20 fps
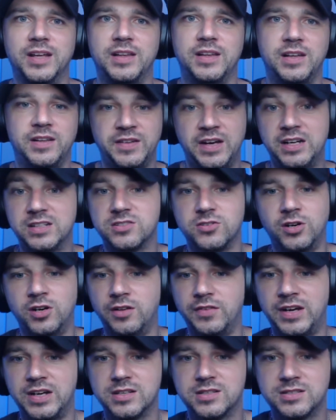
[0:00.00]
And that's not,
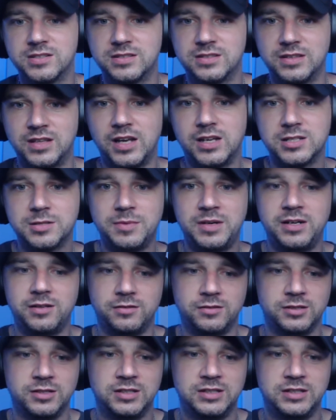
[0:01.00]
that's about